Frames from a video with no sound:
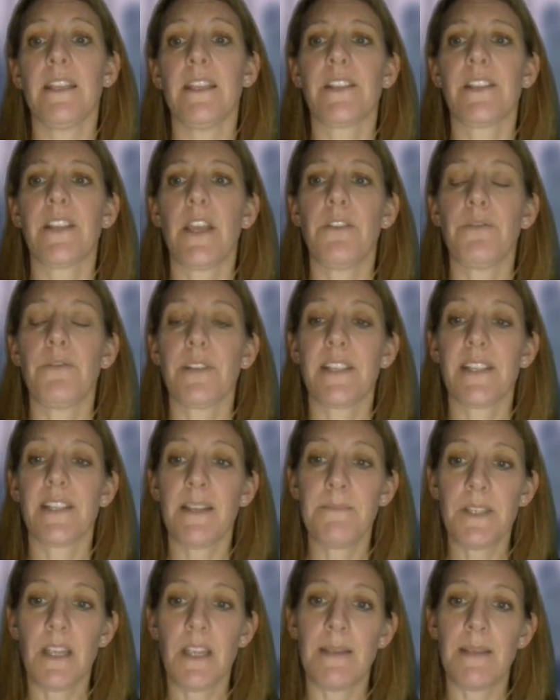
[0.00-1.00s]
So
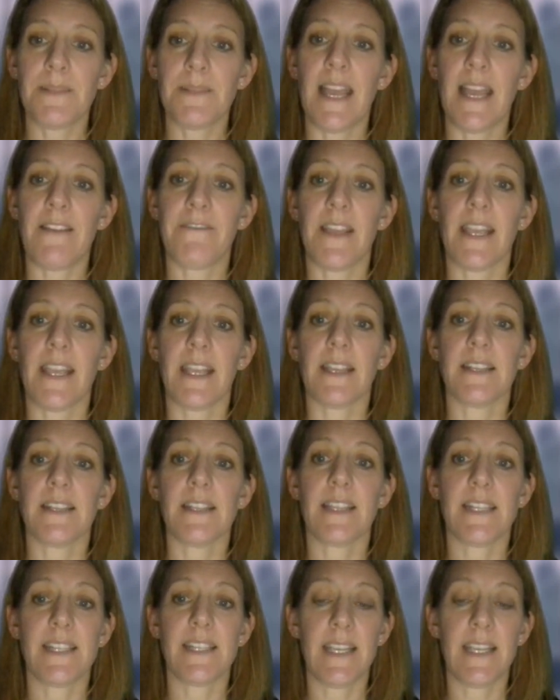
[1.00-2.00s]
sometimes having
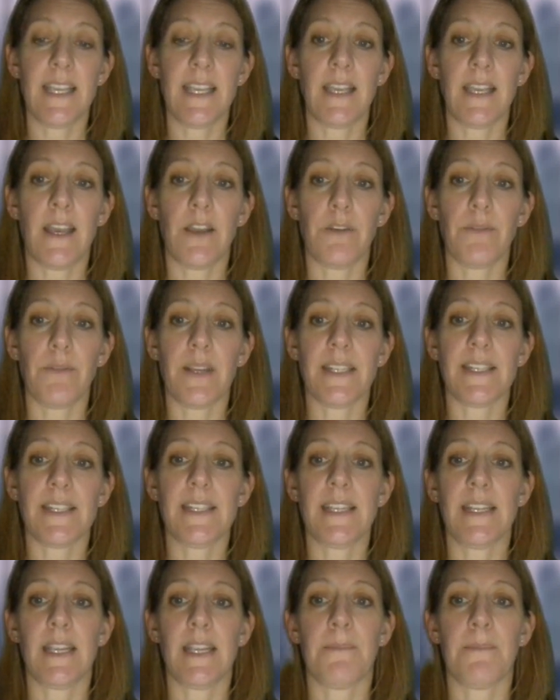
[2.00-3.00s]
the CEO and
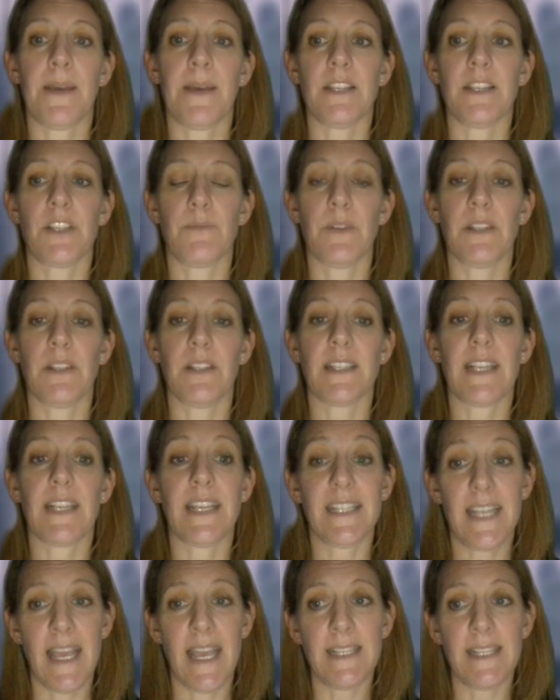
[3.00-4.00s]
senior management
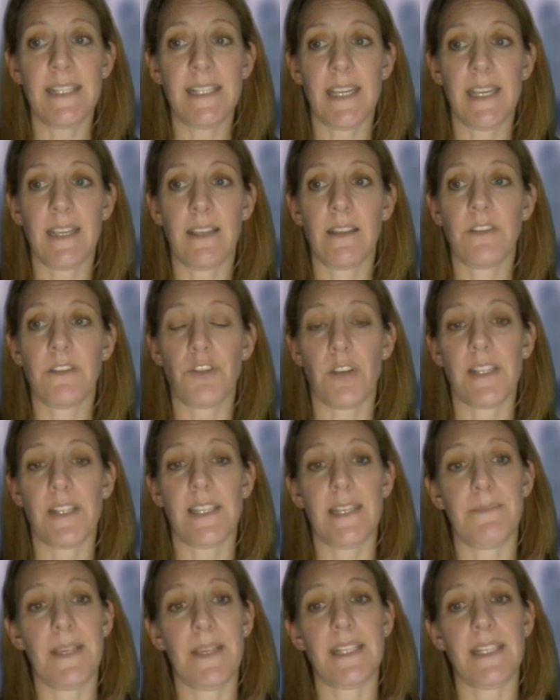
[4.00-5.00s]
attending
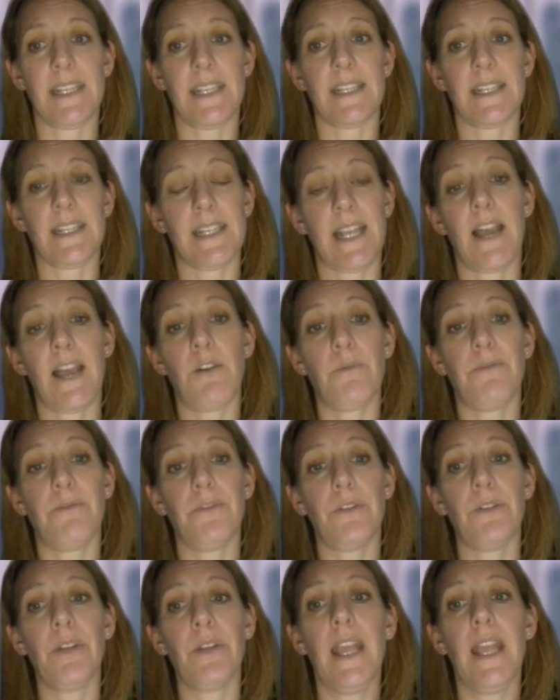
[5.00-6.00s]
trustee meetings is
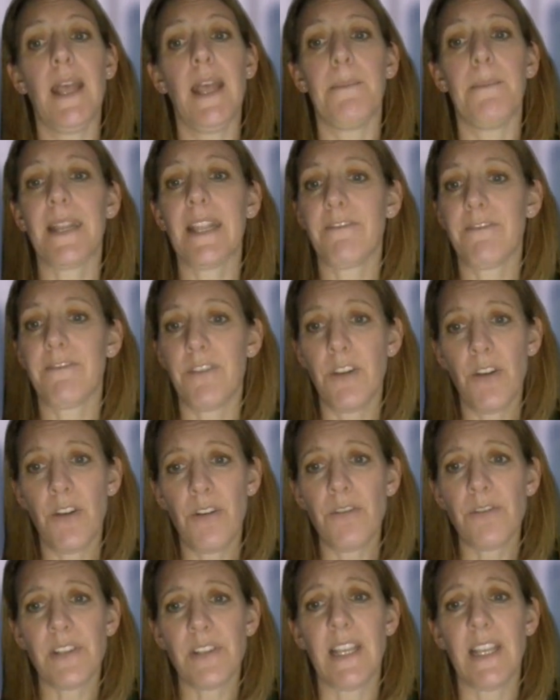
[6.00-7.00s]
helpful, but if
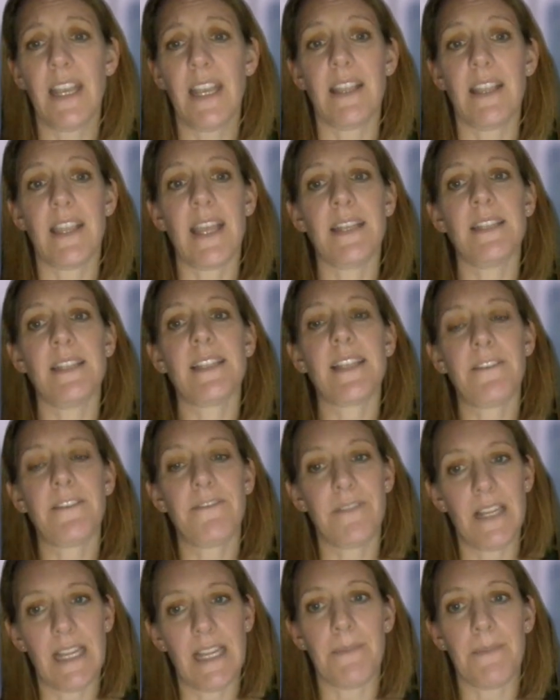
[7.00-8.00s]
not, then
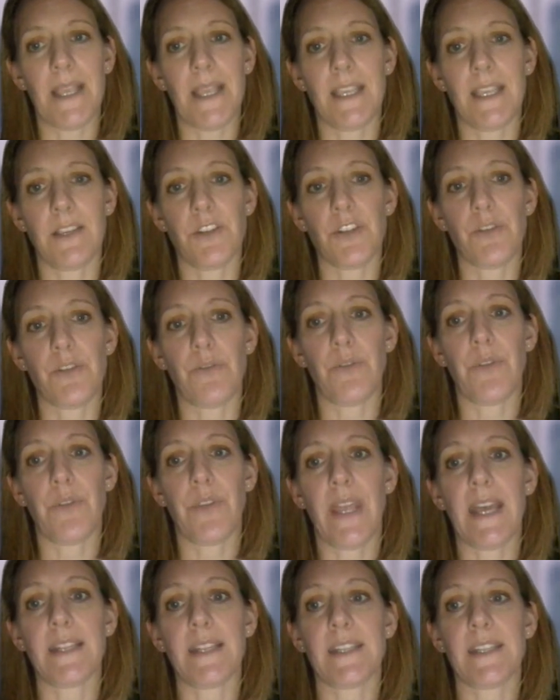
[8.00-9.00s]
definitely making sure
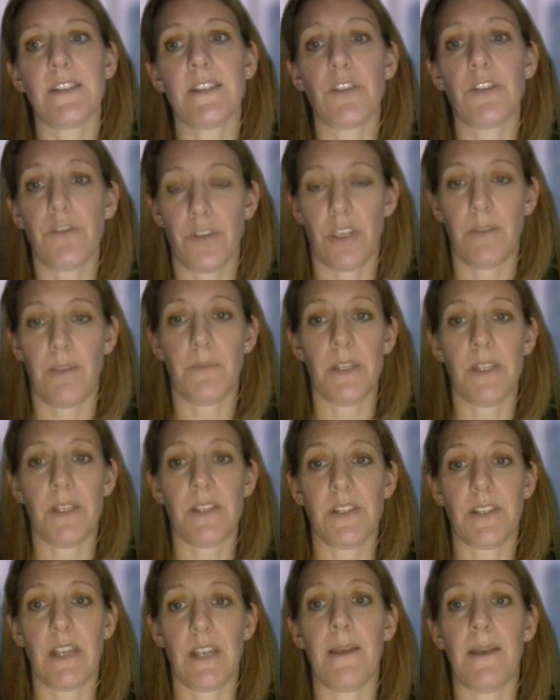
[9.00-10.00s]
that
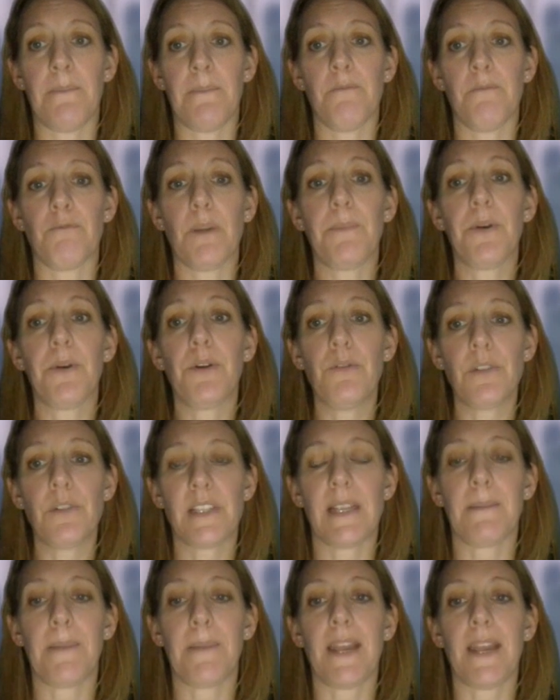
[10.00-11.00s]
documents
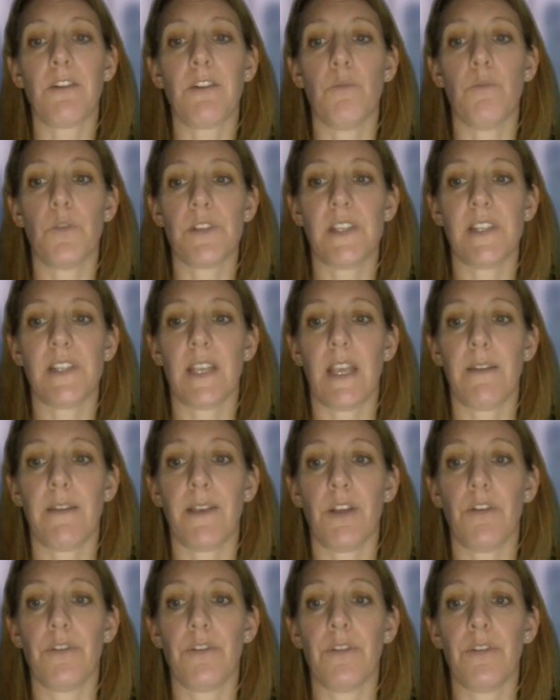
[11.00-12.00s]
reporting back on what is
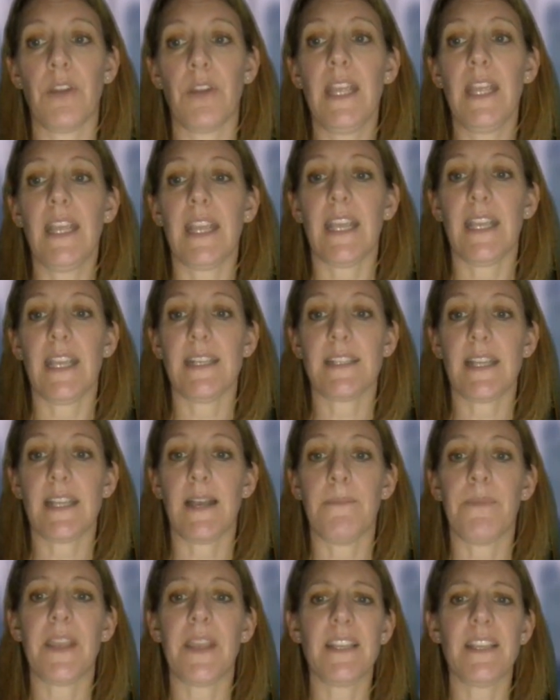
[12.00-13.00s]
going on is
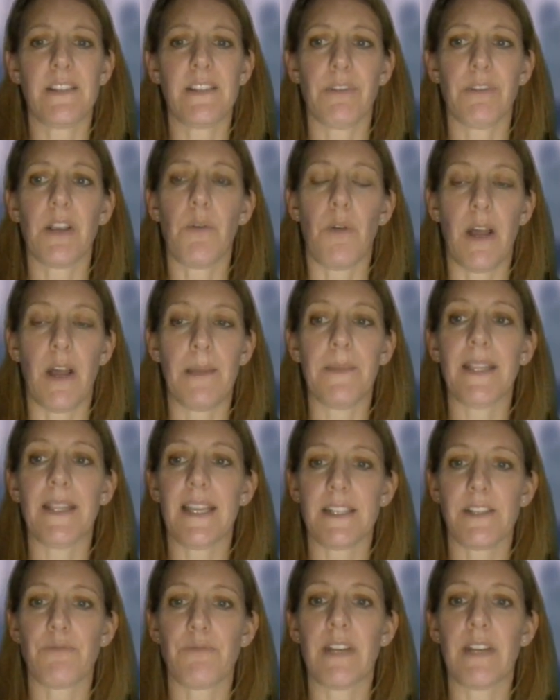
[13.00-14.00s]
a requirement.
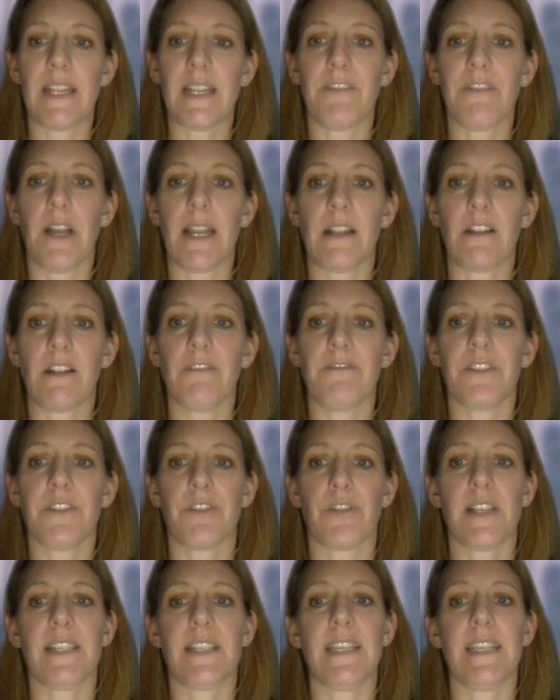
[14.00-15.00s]
That's really vital for
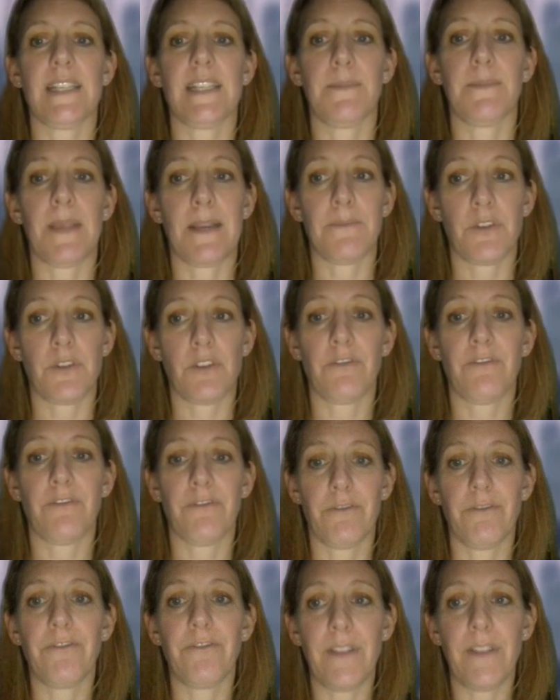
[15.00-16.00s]
trustees to be able to
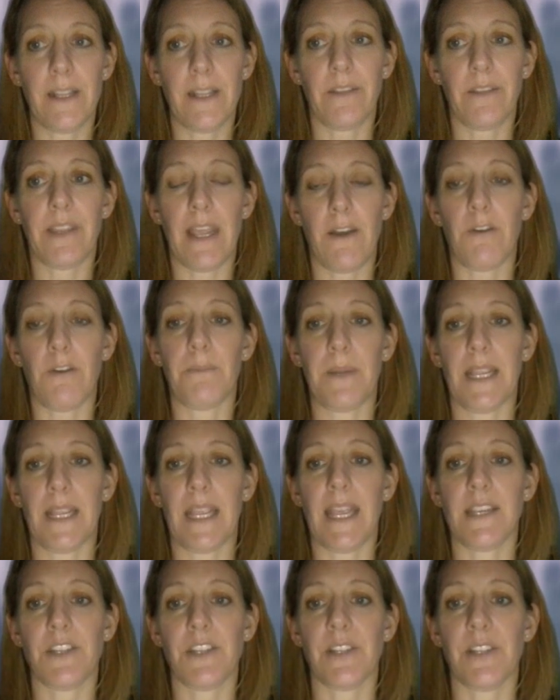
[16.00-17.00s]
fulfil their
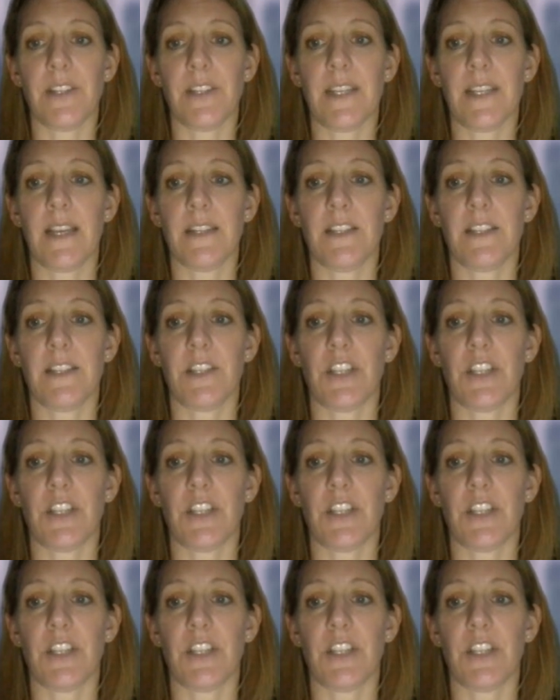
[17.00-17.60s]
obligations under